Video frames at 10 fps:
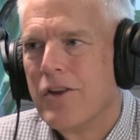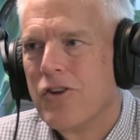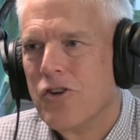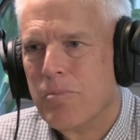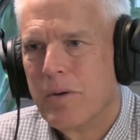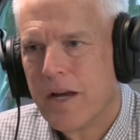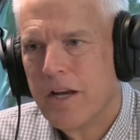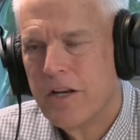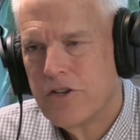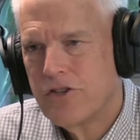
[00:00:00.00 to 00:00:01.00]
You're
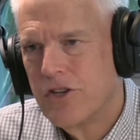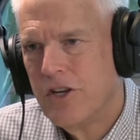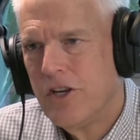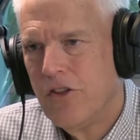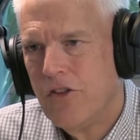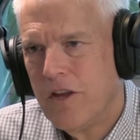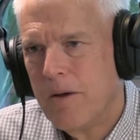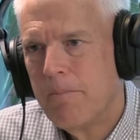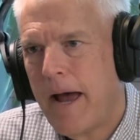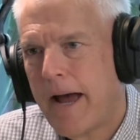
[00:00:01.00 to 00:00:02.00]
beginning to see the
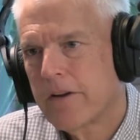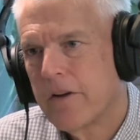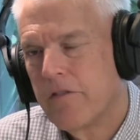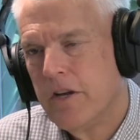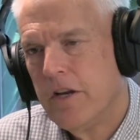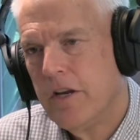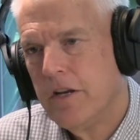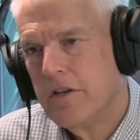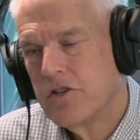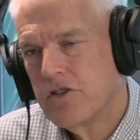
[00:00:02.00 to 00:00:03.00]
impact of
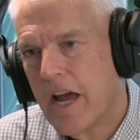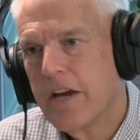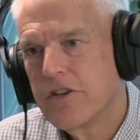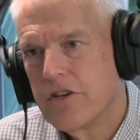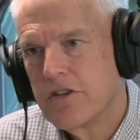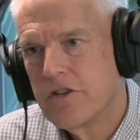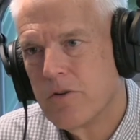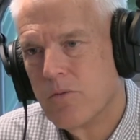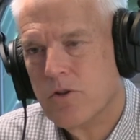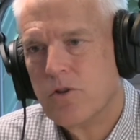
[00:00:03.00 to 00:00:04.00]
the sanctions
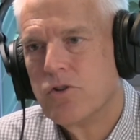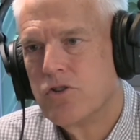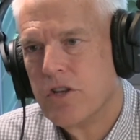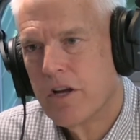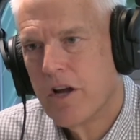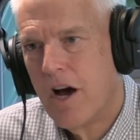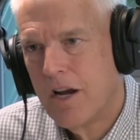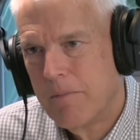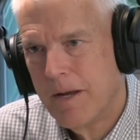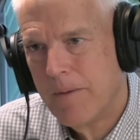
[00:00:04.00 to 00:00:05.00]
reduce the
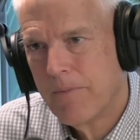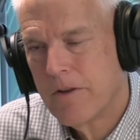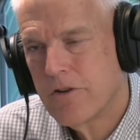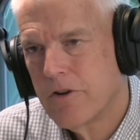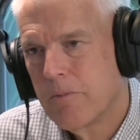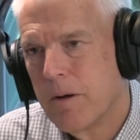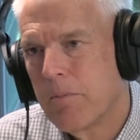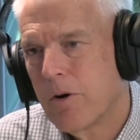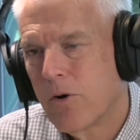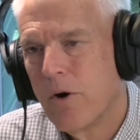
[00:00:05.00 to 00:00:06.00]
economy. So
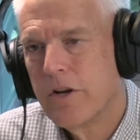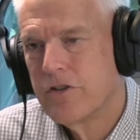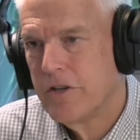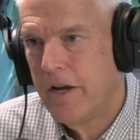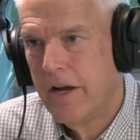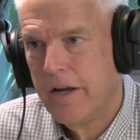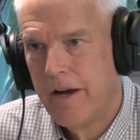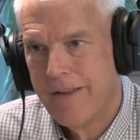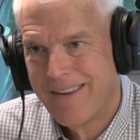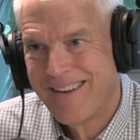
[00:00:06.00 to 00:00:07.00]
people are going to
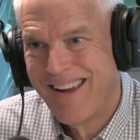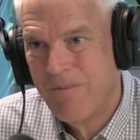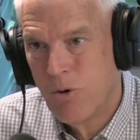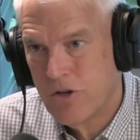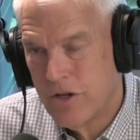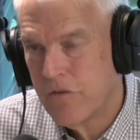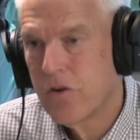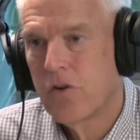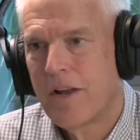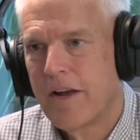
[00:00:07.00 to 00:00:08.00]
see, I think, a more
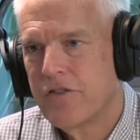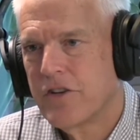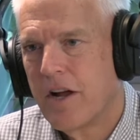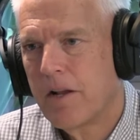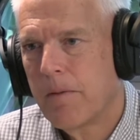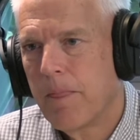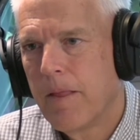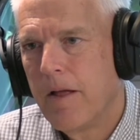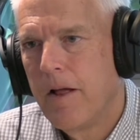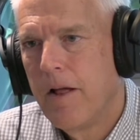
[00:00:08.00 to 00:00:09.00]
difficult lifestyle.
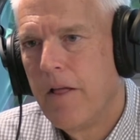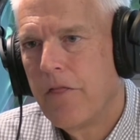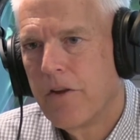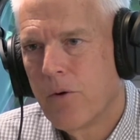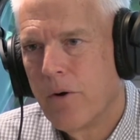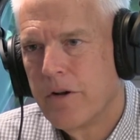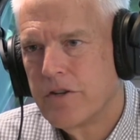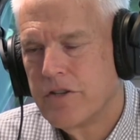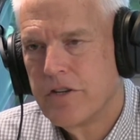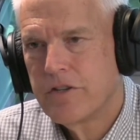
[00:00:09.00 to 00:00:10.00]
They're going to
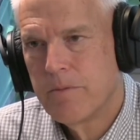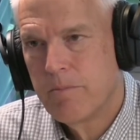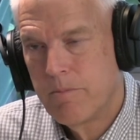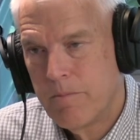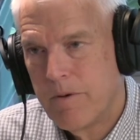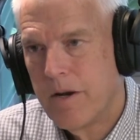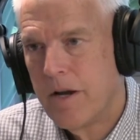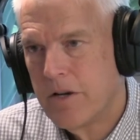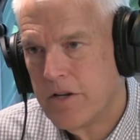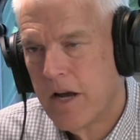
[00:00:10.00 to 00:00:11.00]
see some
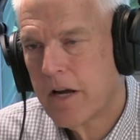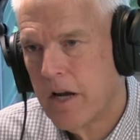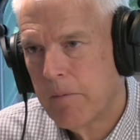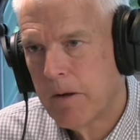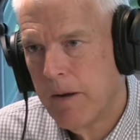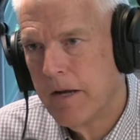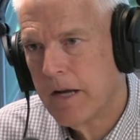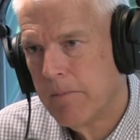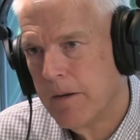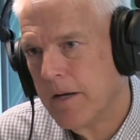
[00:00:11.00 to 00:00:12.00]
into economic pain
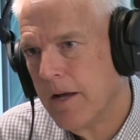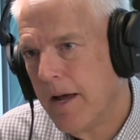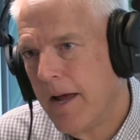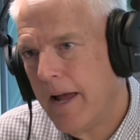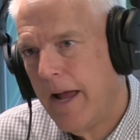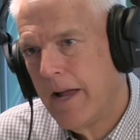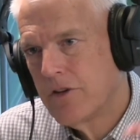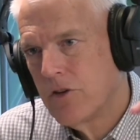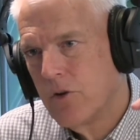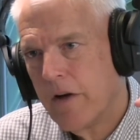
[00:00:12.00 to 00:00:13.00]
coming.
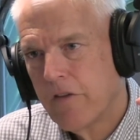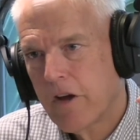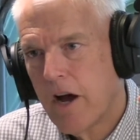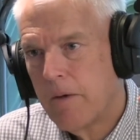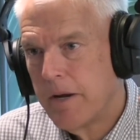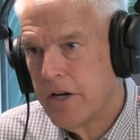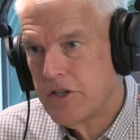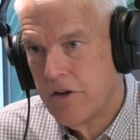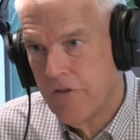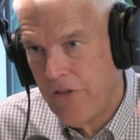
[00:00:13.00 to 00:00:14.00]
And so you have the
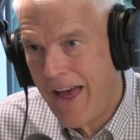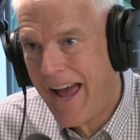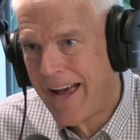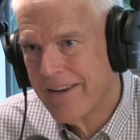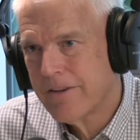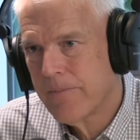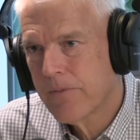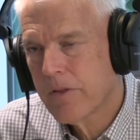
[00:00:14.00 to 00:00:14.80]
combination of that,